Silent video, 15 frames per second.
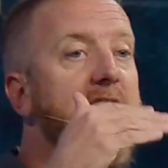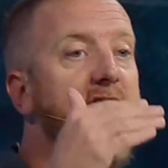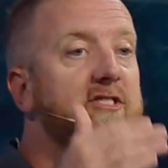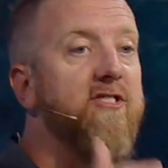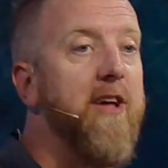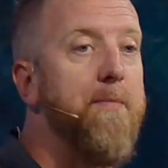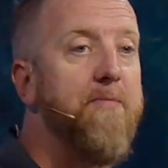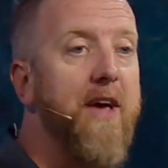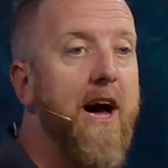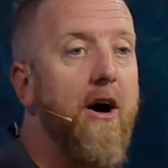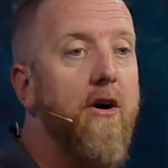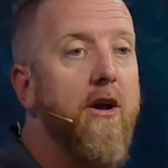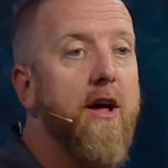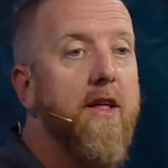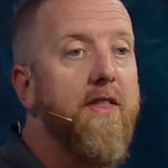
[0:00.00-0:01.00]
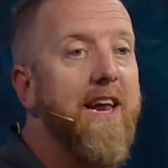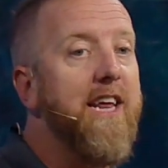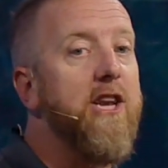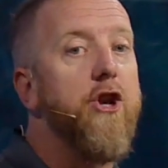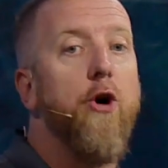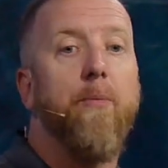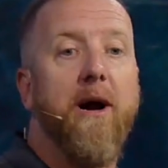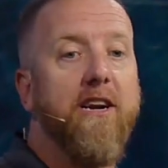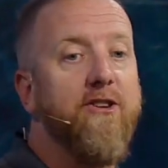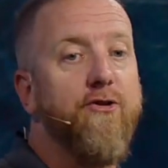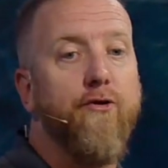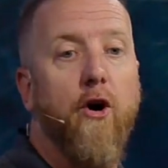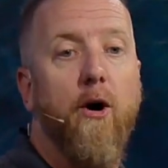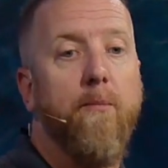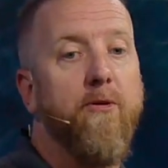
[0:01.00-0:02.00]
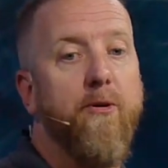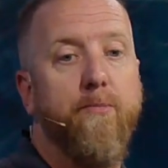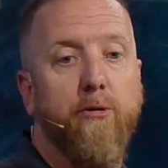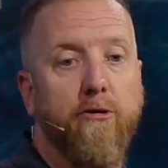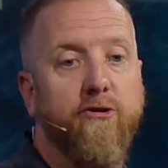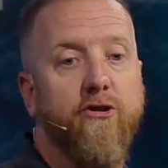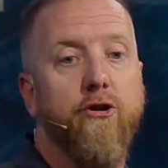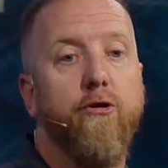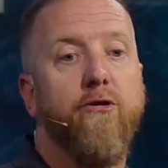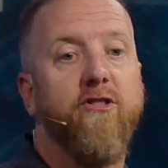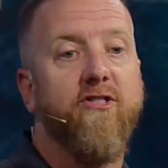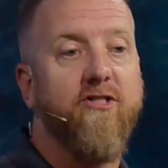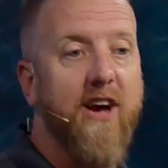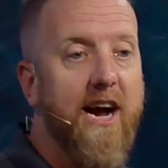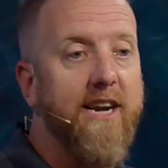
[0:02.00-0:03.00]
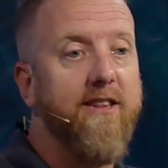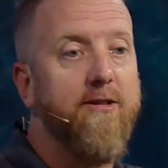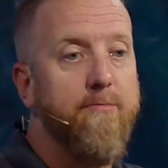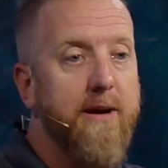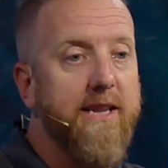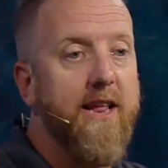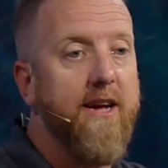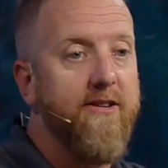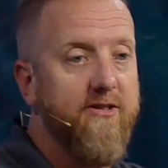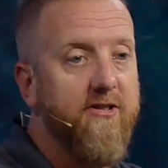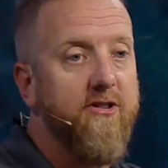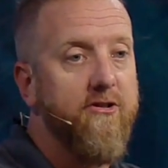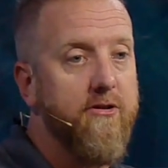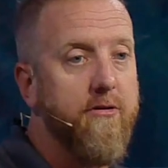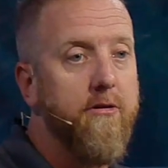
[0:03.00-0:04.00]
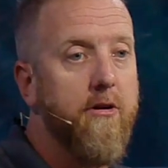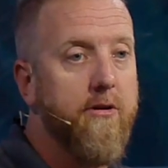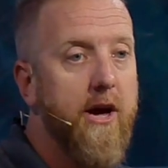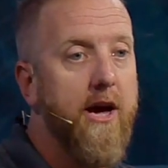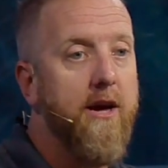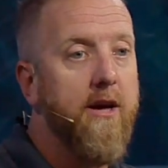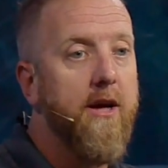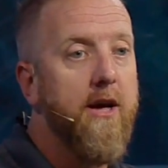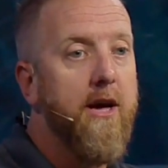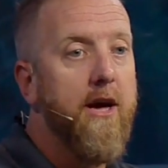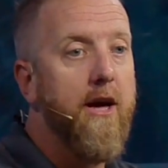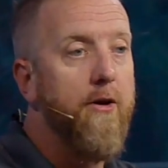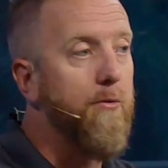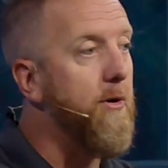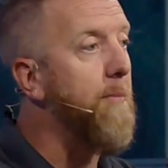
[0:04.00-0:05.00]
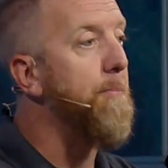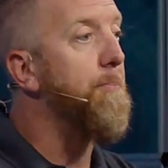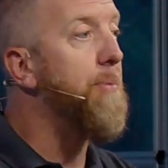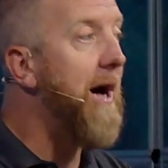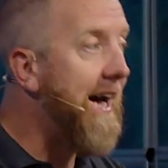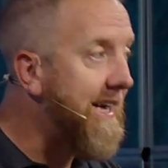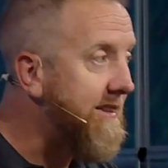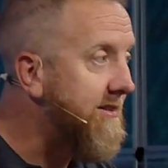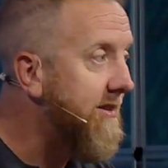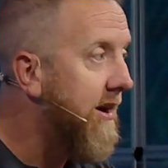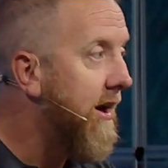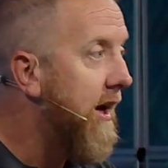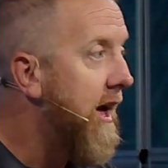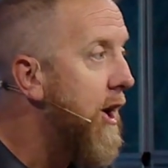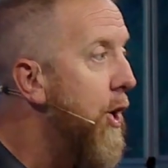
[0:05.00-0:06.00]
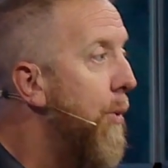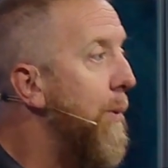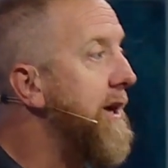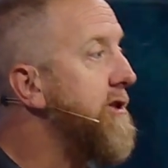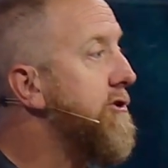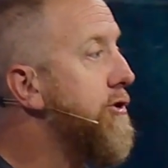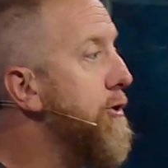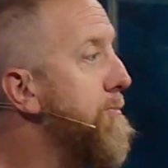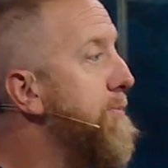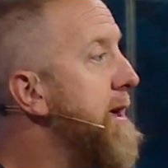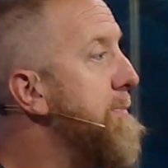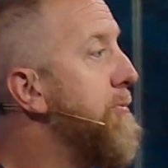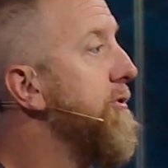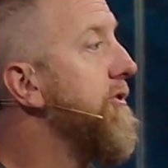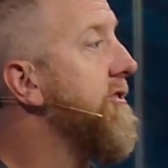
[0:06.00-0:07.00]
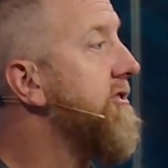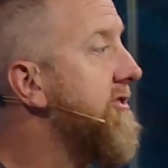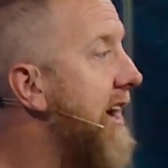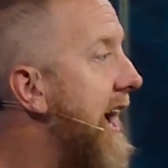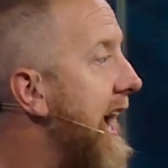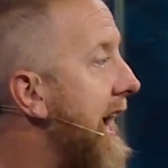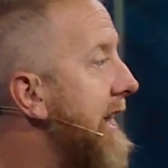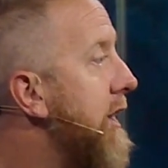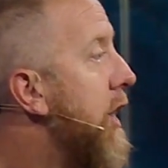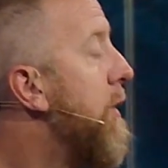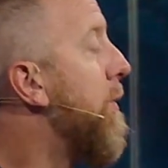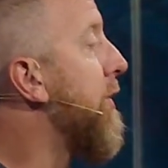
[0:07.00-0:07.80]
stepped out, that ain't nobody's fault but the person who decided to make that decision, okay? But when two people decide we're